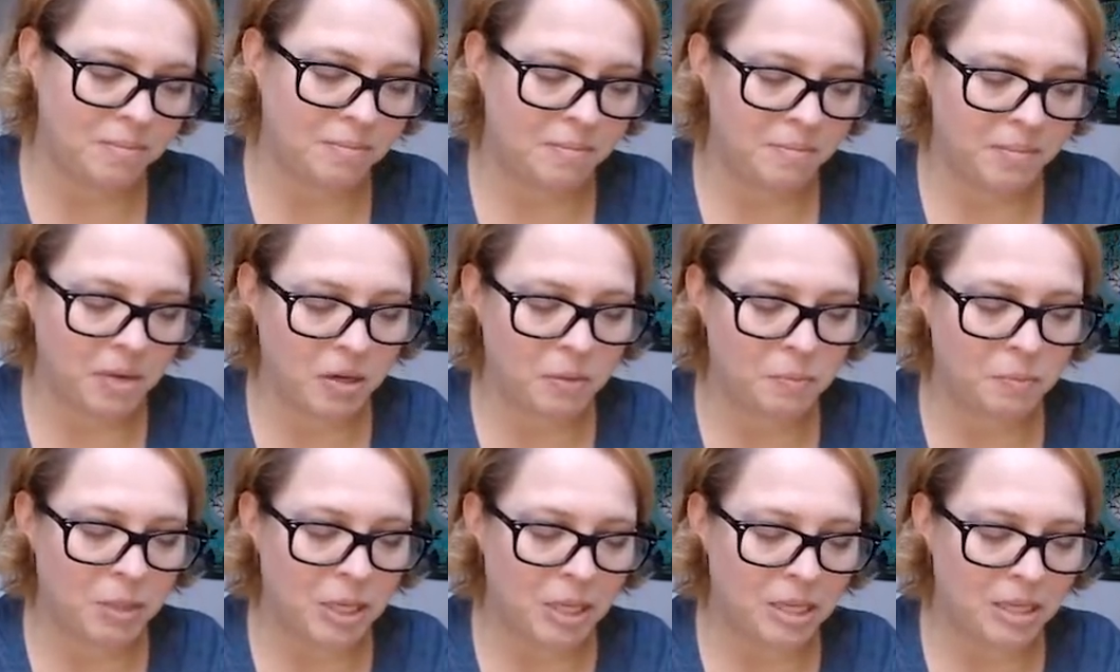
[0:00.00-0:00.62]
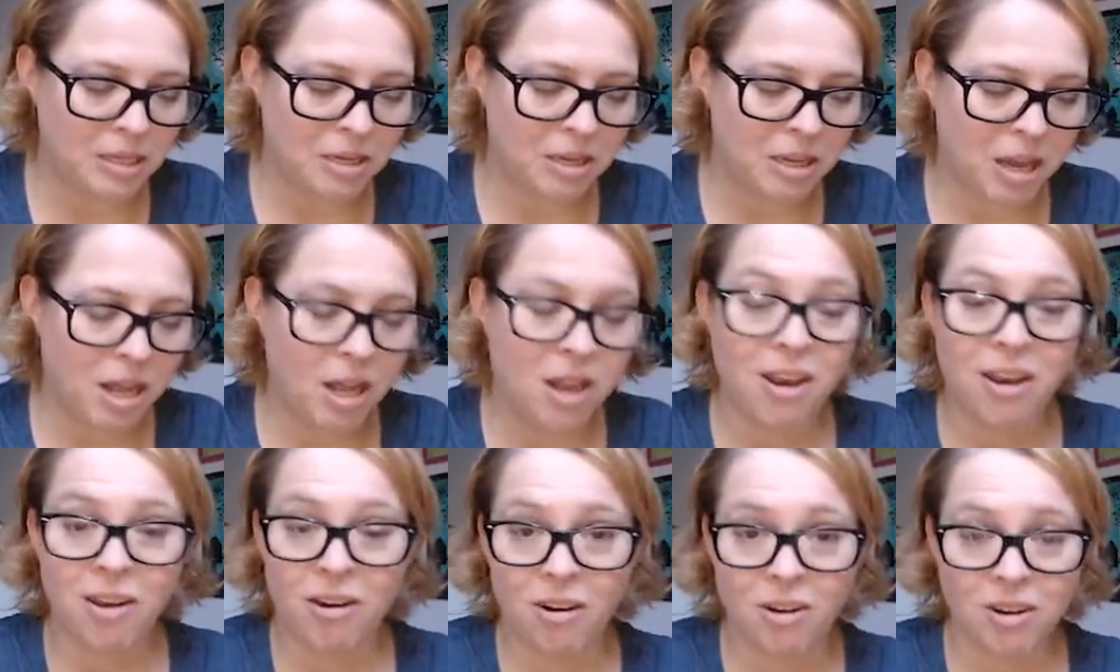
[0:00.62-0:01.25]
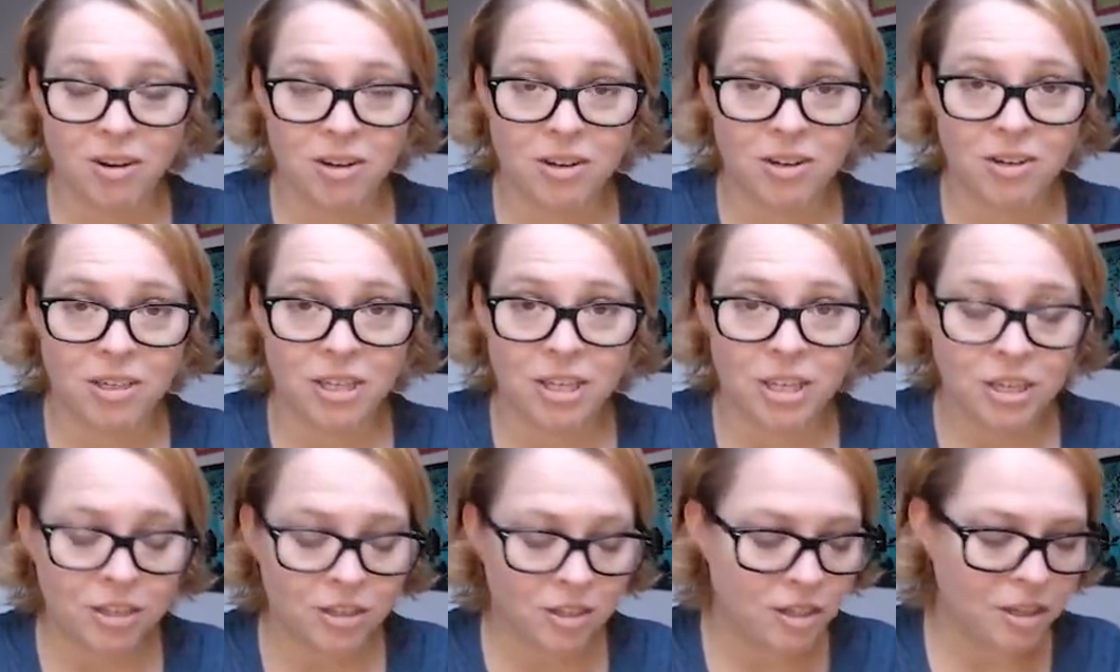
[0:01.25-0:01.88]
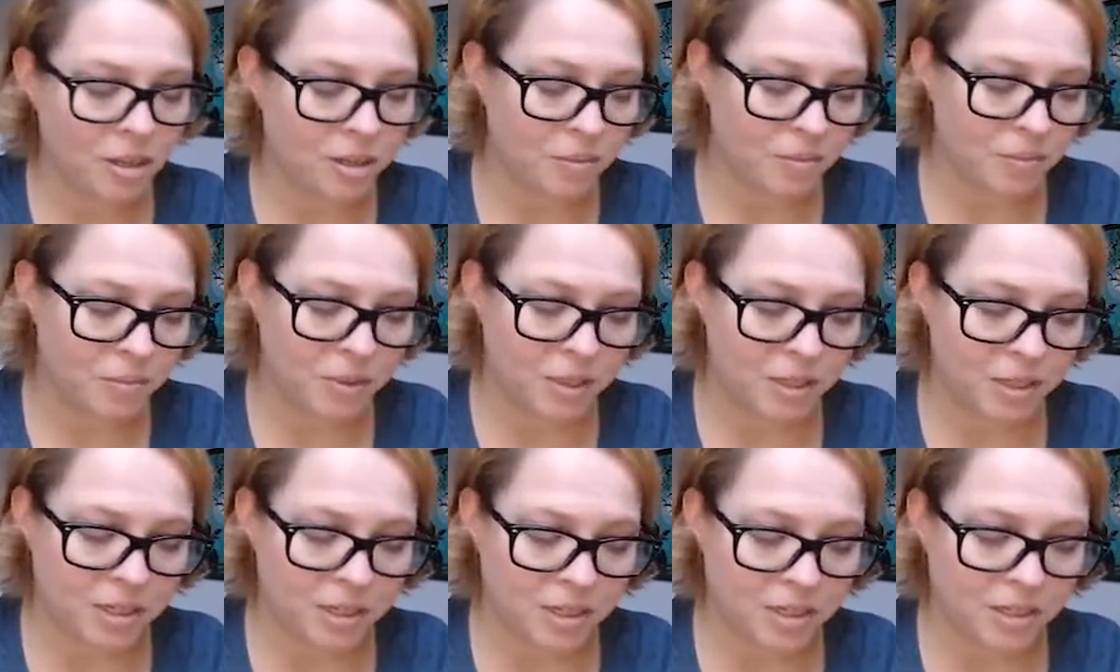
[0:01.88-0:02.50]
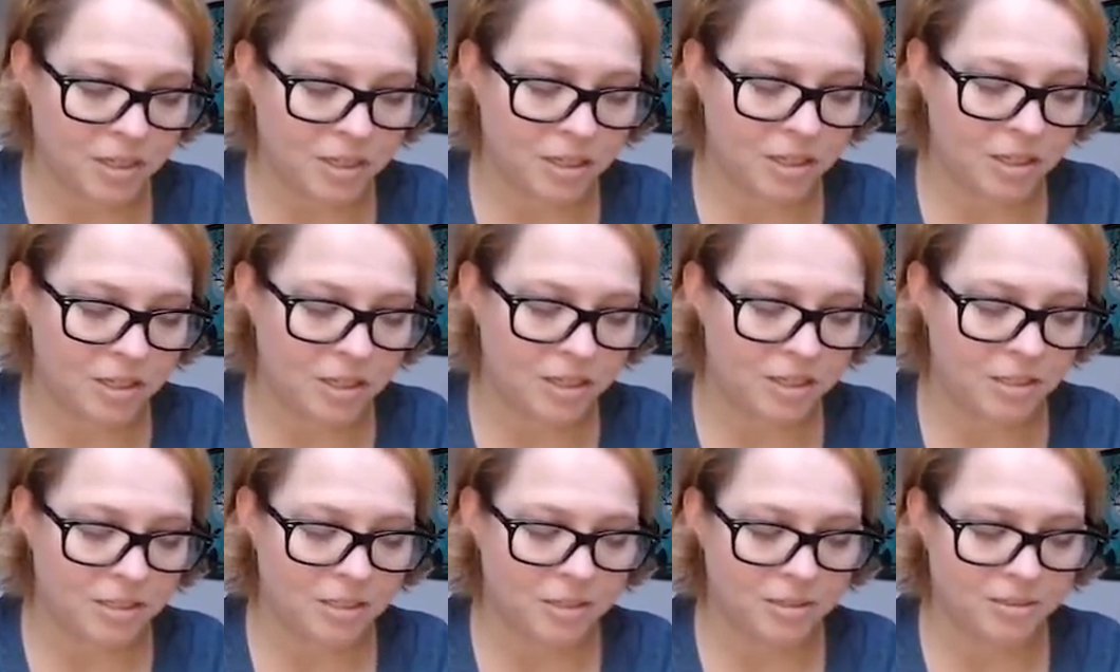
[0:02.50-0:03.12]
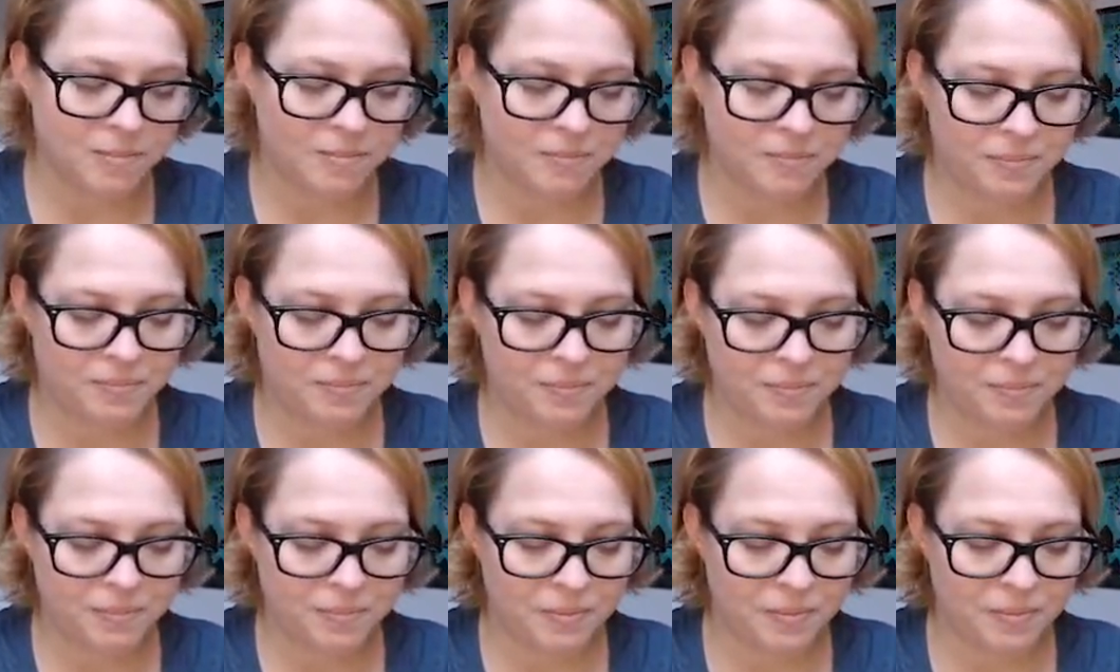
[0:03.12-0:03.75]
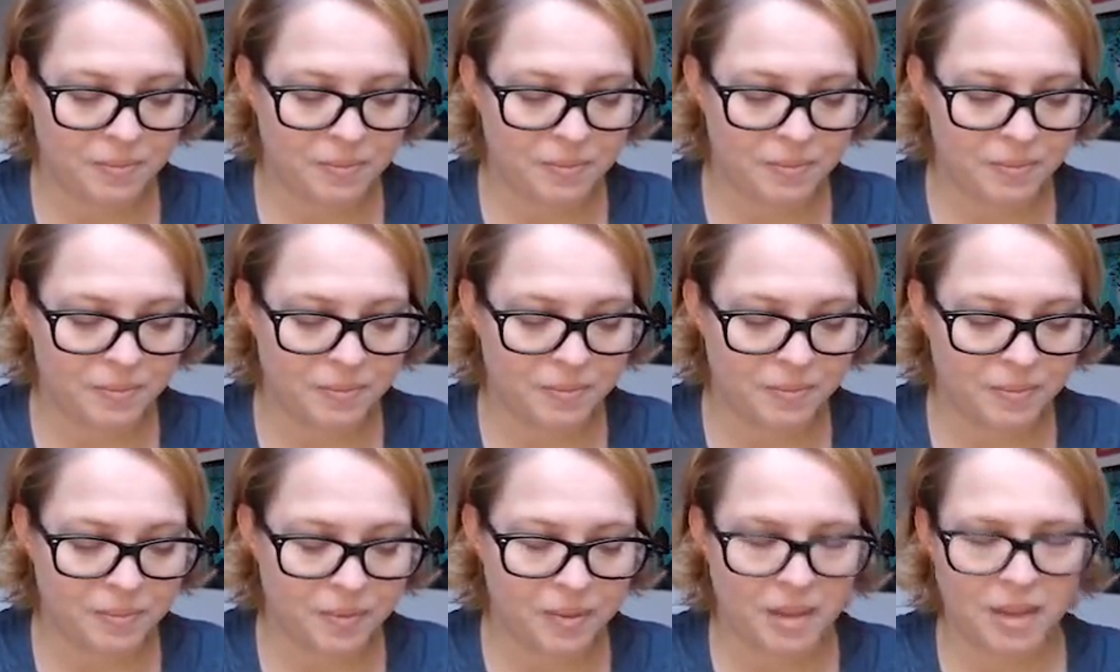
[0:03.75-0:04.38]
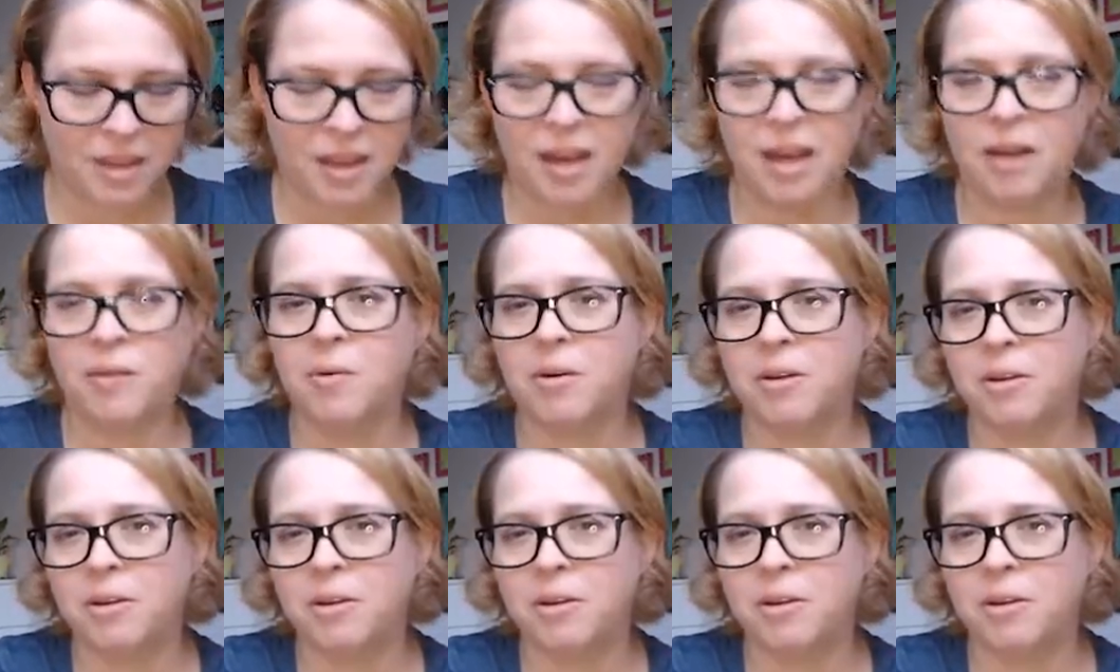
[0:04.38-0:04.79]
a bit longer here because I want